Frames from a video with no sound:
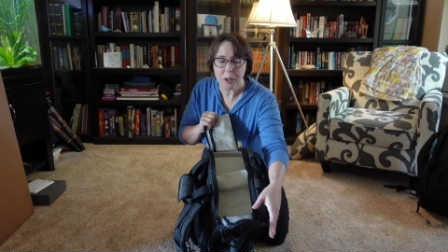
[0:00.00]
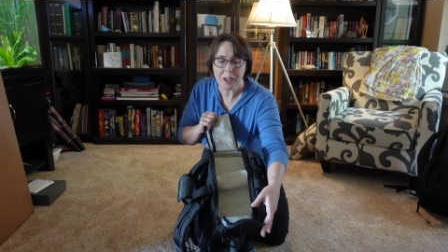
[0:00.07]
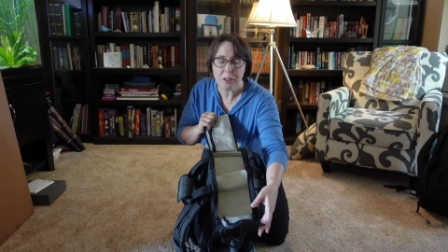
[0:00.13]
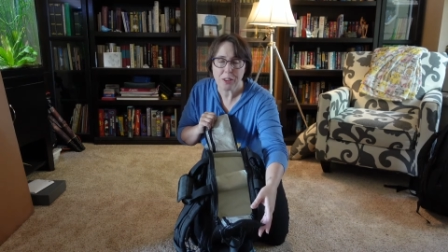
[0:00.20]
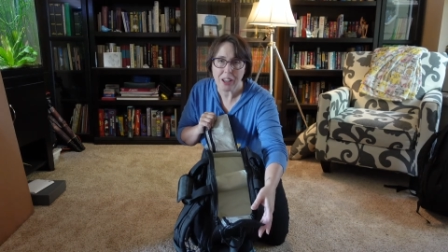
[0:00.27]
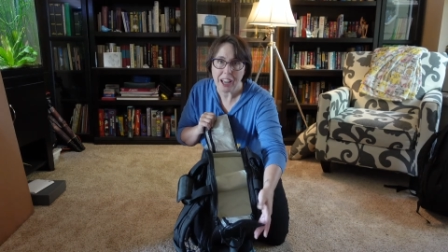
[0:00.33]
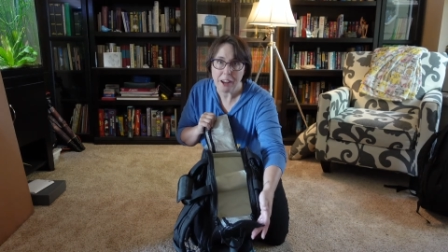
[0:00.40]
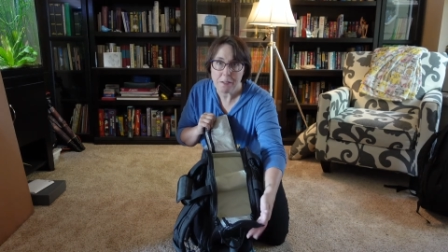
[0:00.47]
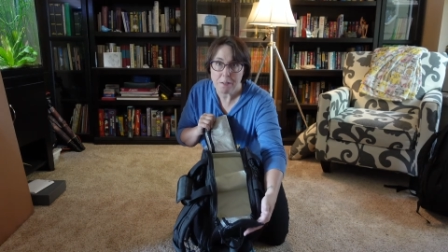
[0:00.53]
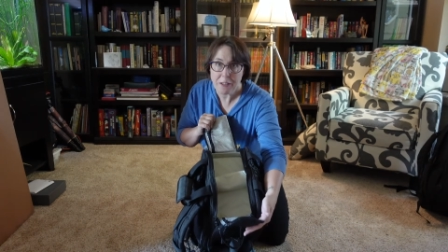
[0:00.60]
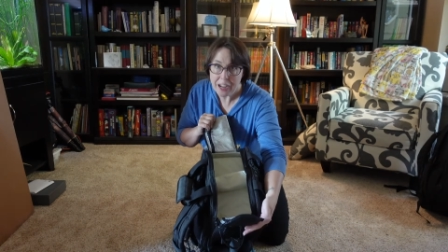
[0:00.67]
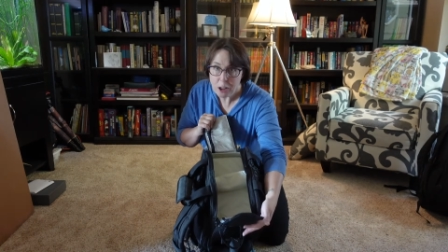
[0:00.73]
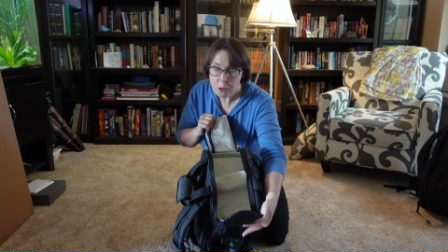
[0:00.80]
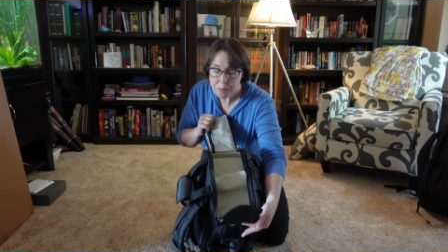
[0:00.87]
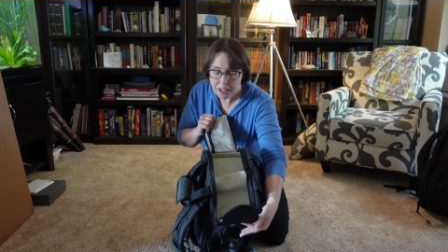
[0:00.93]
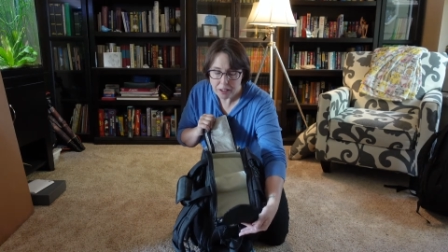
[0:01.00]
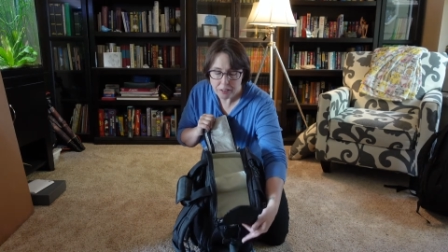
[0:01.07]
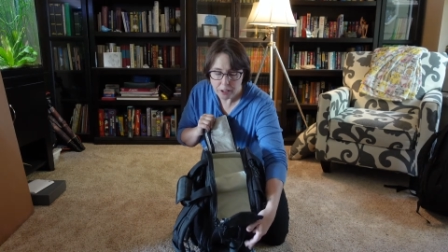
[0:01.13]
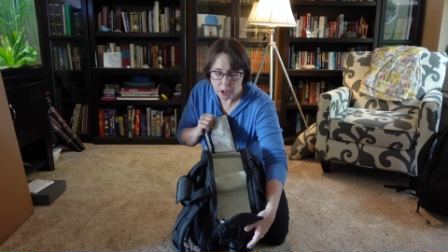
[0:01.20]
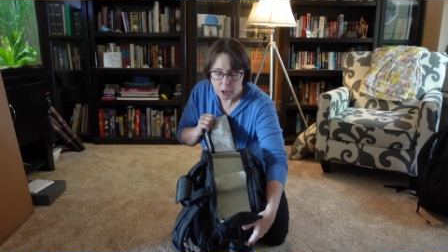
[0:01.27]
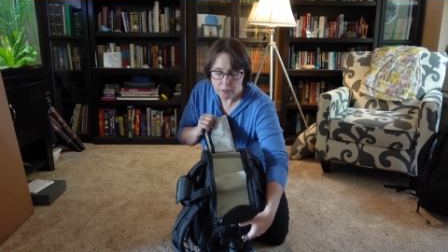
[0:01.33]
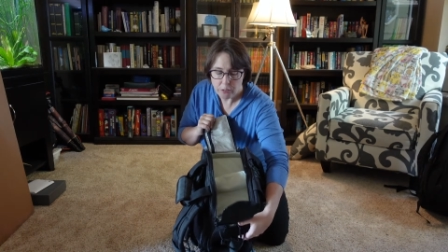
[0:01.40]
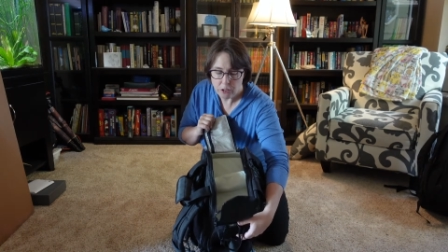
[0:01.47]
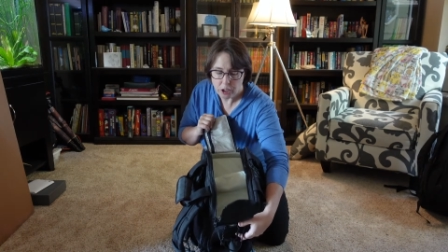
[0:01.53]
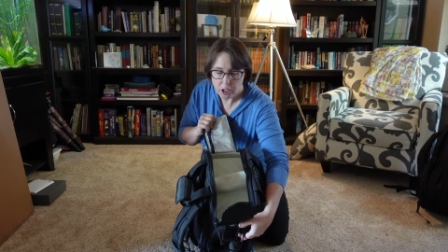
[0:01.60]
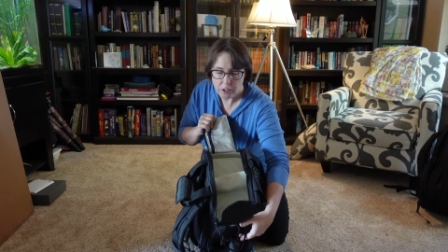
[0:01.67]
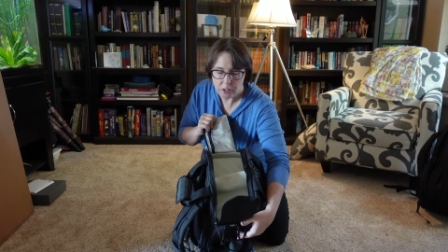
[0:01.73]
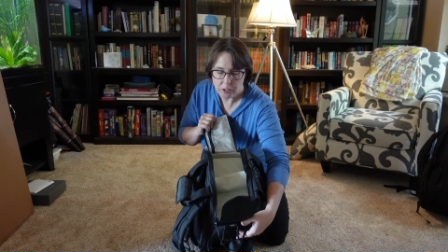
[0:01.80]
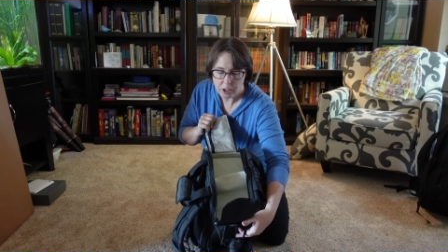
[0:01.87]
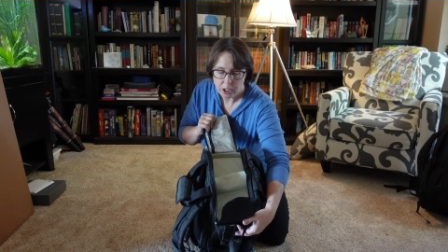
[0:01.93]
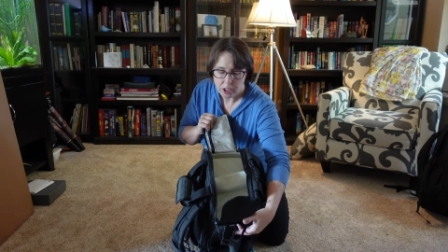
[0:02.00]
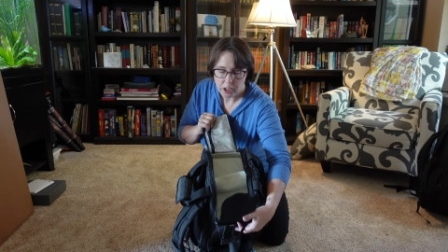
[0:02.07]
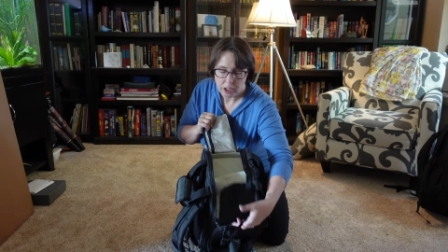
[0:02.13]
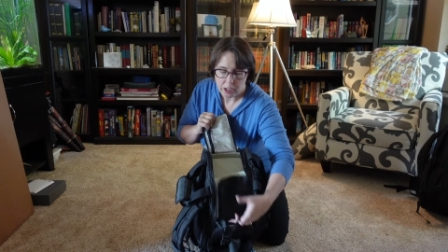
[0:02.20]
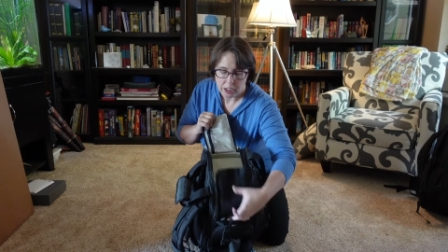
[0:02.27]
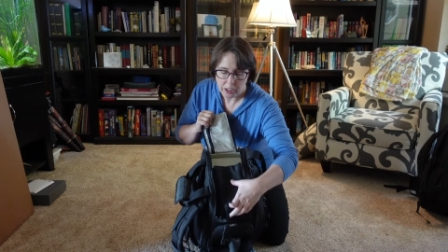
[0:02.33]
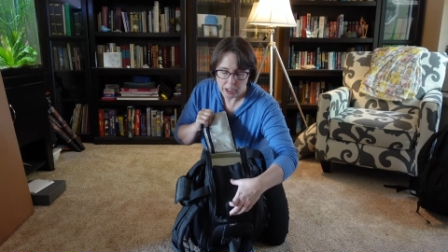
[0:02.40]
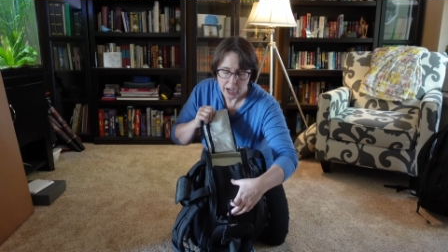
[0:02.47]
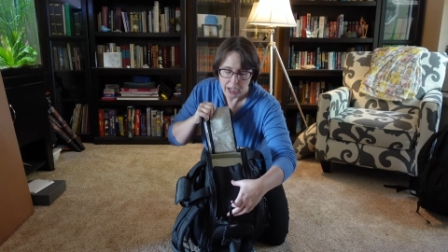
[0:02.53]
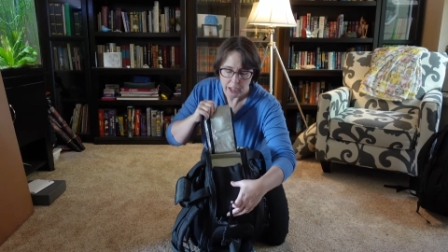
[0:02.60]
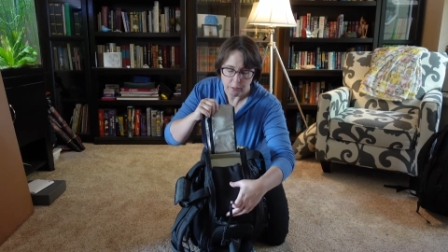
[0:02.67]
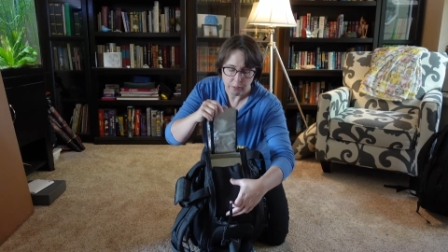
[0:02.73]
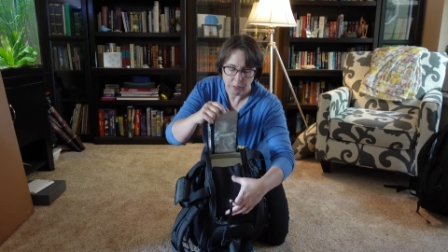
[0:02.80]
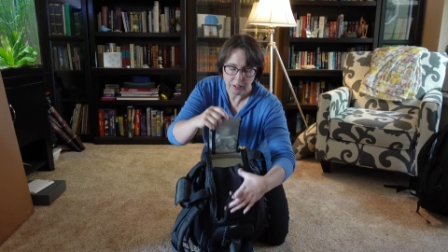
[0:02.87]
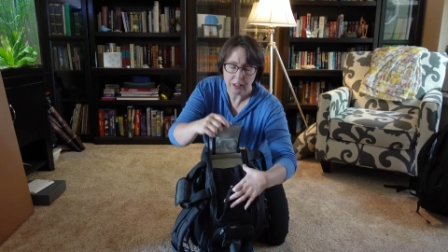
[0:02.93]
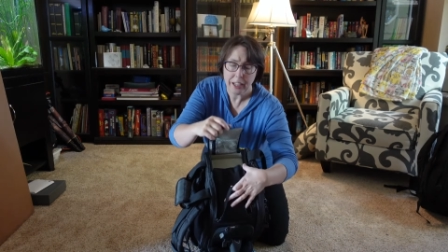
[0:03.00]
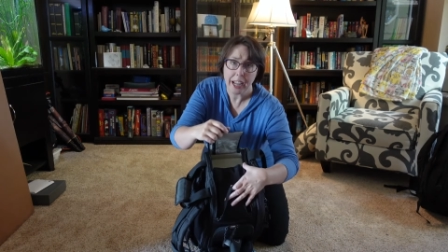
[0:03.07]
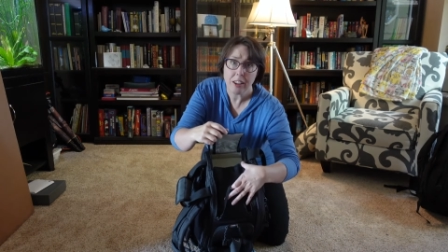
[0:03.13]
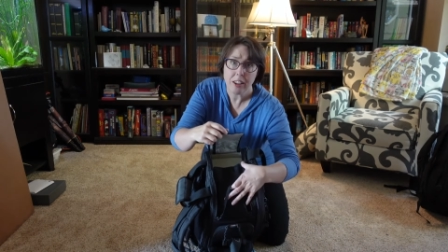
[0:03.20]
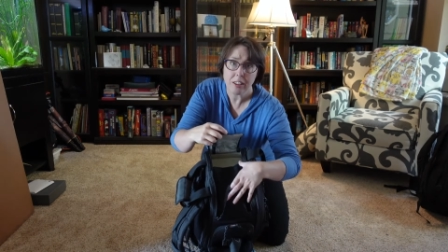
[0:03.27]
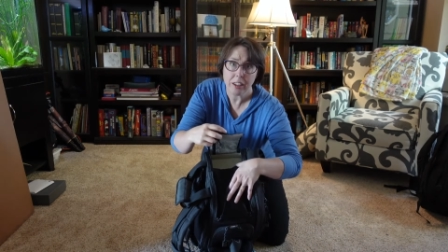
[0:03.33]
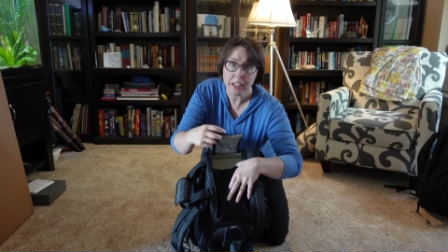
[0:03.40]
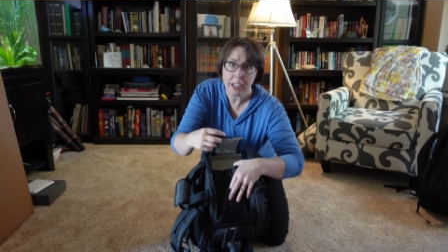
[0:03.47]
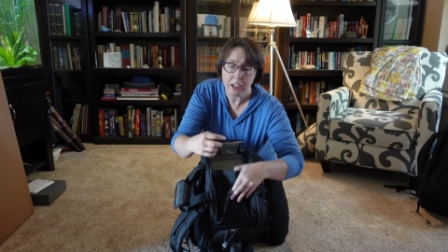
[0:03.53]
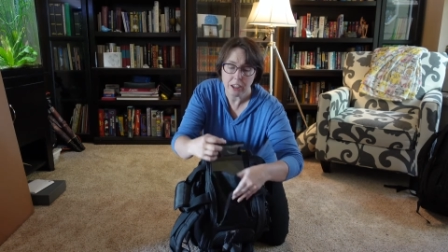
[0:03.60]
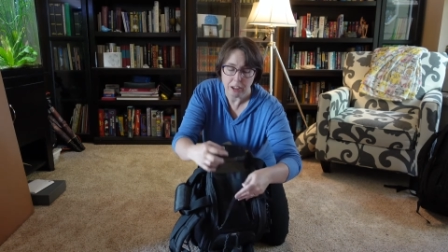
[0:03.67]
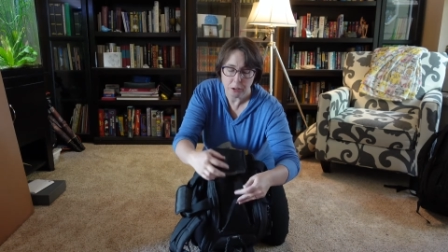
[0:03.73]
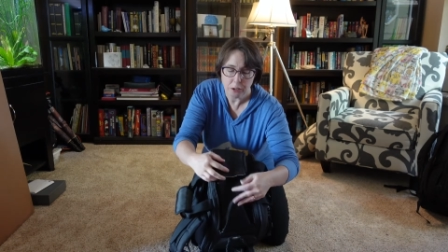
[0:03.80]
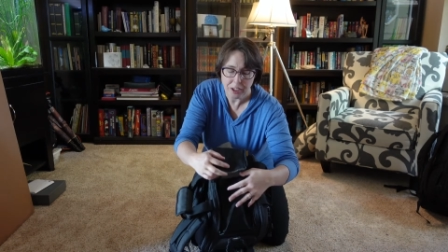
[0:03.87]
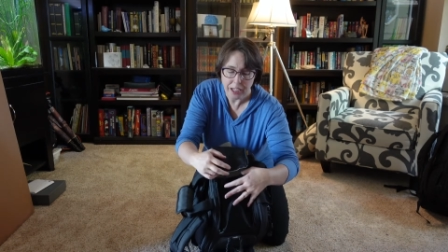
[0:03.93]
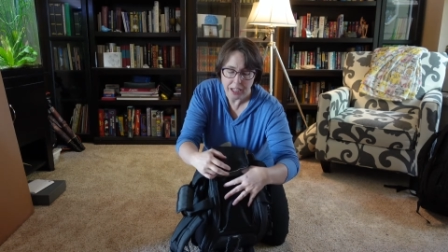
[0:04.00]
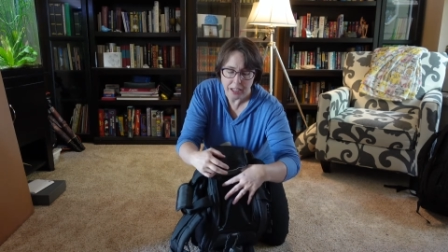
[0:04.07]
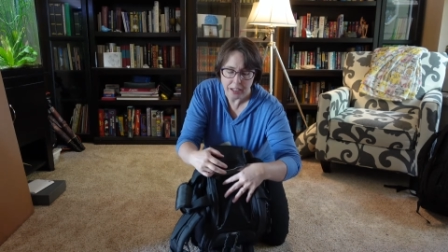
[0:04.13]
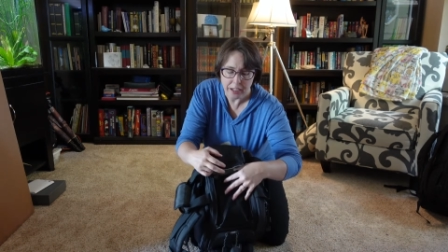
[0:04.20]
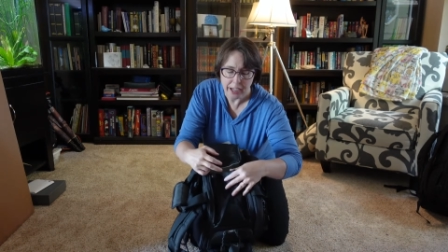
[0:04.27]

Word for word: was I found myself just kind of lazily closing it.